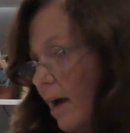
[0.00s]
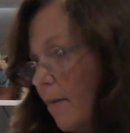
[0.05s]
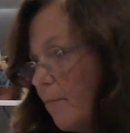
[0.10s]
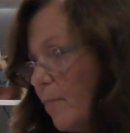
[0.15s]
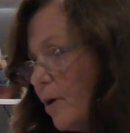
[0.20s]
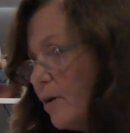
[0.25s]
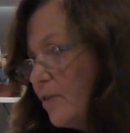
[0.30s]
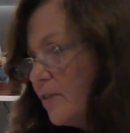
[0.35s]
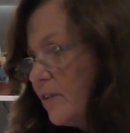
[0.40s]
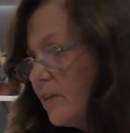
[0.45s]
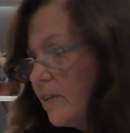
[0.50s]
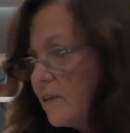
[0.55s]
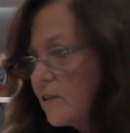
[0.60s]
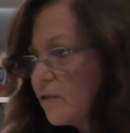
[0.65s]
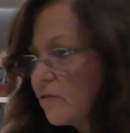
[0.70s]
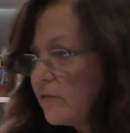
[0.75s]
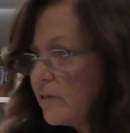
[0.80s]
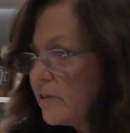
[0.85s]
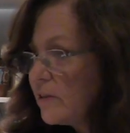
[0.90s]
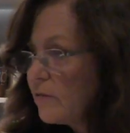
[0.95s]
Most of these
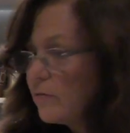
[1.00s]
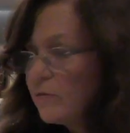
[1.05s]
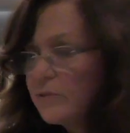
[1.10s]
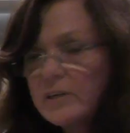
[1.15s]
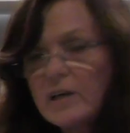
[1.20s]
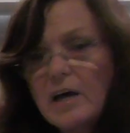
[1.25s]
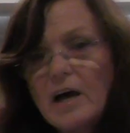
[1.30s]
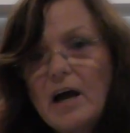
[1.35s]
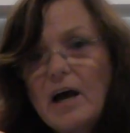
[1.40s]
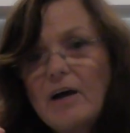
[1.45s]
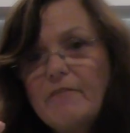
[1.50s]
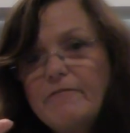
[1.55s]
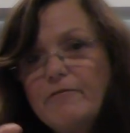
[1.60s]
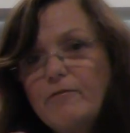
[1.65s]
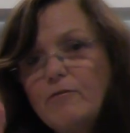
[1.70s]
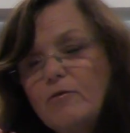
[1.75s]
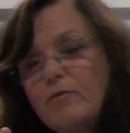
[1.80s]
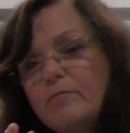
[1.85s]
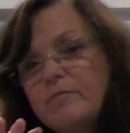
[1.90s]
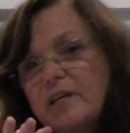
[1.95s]
crystals are
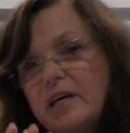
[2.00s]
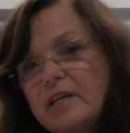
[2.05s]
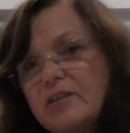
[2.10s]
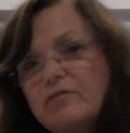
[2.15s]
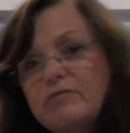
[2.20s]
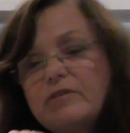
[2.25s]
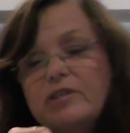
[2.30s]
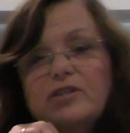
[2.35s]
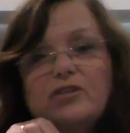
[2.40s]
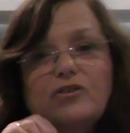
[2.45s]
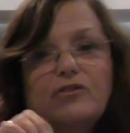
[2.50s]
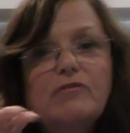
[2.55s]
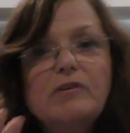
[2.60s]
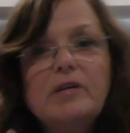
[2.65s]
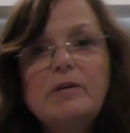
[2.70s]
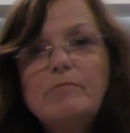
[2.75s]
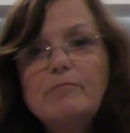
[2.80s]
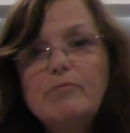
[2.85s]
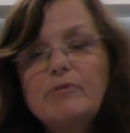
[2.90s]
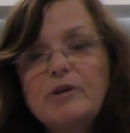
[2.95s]
formed under
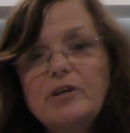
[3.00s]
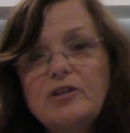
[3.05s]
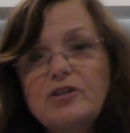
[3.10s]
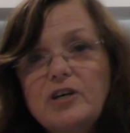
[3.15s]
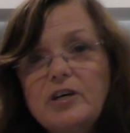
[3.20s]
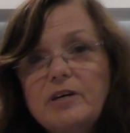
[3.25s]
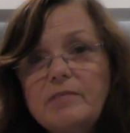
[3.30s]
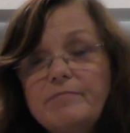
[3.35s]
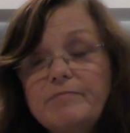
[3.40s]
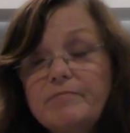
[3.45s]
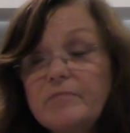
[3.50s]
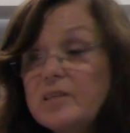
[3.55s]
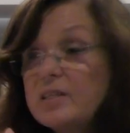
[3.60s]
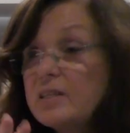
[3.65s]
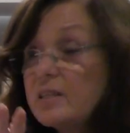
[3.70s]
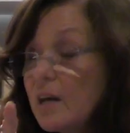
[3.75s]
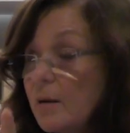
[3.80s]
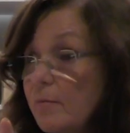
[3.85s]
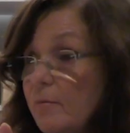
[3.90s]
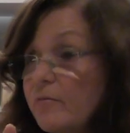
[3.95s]
extreme pressure,
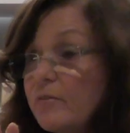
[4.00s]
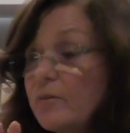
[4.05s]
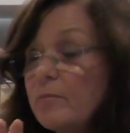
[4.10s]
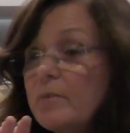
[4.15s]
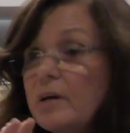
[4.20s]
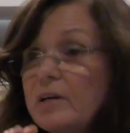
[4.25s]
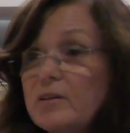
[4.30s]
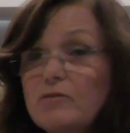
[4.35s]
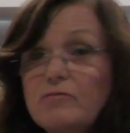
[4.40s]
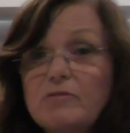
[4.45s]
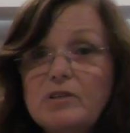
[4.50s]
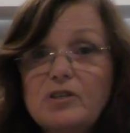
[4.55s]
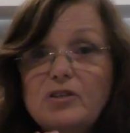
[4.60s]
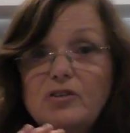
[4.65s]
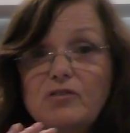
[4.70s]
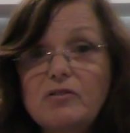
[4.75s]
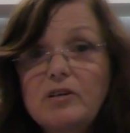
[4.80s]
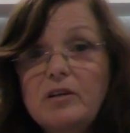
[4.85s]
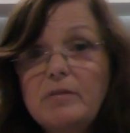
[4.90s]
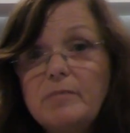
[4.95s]
some of them under
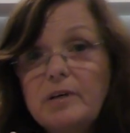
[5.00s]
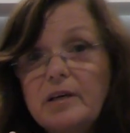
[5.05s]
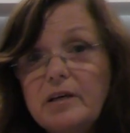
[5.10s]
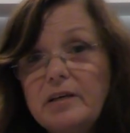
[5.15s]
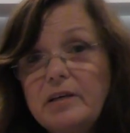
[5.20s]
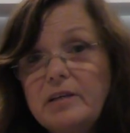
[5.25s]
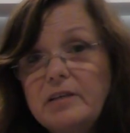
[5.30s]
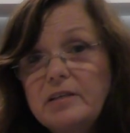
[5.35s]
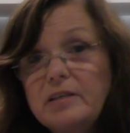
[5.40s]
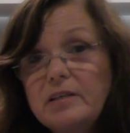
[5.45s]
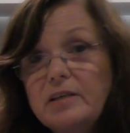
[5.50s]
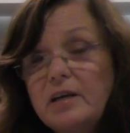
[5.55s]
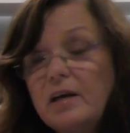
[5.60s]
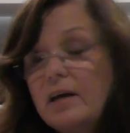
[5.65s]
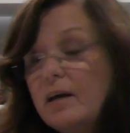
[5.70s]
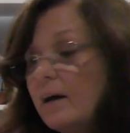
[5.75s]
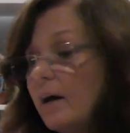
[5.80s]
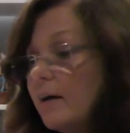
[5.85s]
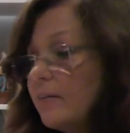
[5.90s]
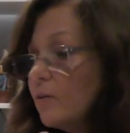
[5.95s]
extreme heat.
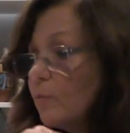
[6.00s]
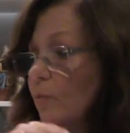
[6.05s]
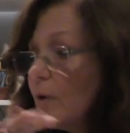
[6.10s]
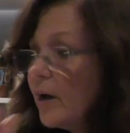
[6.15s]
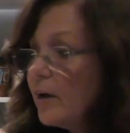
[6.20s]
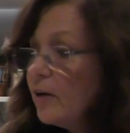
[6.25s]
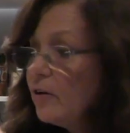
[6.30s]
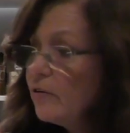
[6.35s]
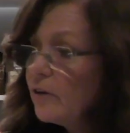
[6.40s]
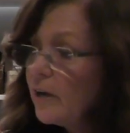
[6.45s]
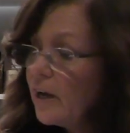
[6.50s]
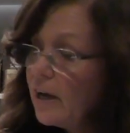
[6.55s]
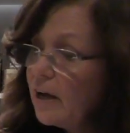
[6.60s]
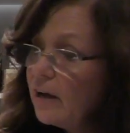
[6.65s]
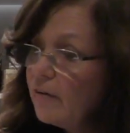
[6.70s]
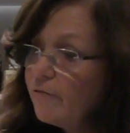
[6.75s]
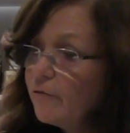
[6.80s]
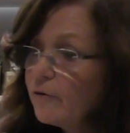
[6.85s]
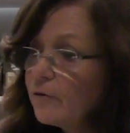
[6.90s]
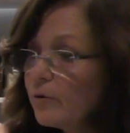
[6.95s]
And the way you
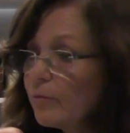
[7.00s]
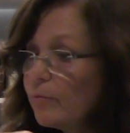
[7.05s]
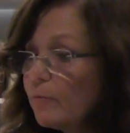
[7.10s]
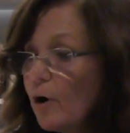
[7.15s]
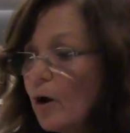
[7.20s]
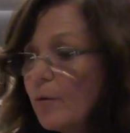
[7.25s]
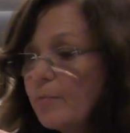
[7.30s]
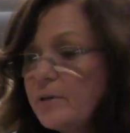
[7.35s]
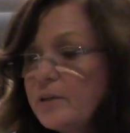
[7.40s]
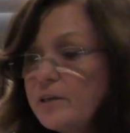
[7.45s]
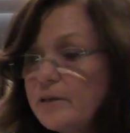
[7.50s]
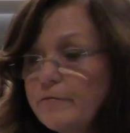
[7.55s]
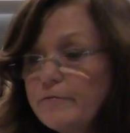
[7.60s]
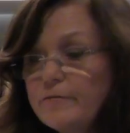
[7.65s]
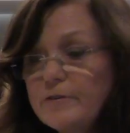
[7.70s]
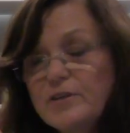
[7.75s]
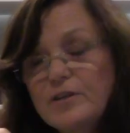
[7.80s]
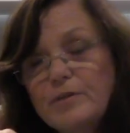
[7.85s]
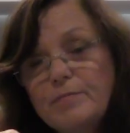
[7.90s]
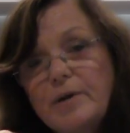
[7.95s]
care for them might be
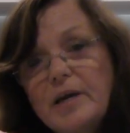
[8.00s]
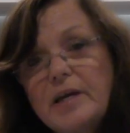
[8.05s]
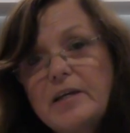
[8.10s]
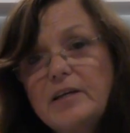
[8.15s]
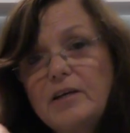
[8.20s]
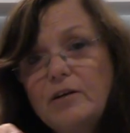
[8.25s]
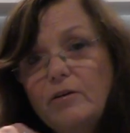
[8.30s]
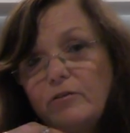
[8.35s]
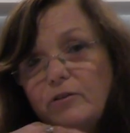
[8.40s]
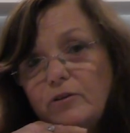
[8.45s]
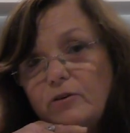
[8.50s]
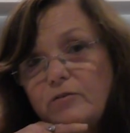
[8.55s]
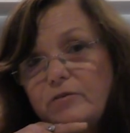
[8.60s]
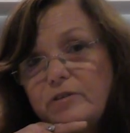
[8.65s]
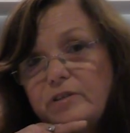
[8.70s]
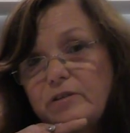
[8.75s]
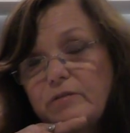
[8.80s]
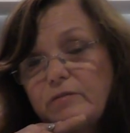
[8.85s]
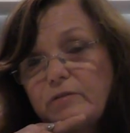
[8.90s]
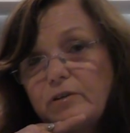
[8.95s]
different depending on the
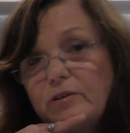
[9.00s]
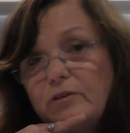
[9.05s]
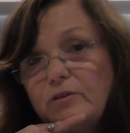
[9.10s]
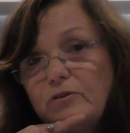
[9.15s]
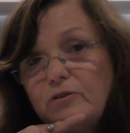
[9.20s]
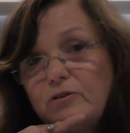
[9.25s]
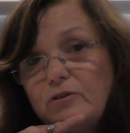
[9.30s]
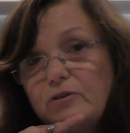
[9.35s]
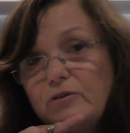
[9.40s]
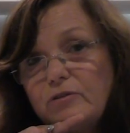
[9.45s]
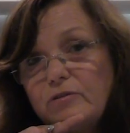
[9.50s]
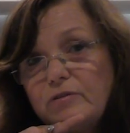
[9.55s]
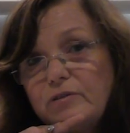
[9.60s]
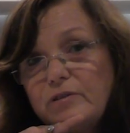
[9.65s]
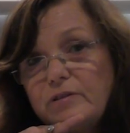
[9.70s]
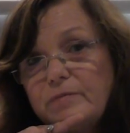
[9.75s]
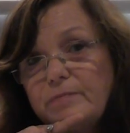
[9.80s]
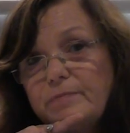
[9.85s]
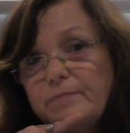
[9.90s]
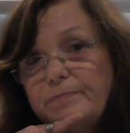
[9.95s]
crystal that you
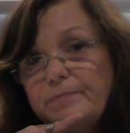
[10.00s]
choose.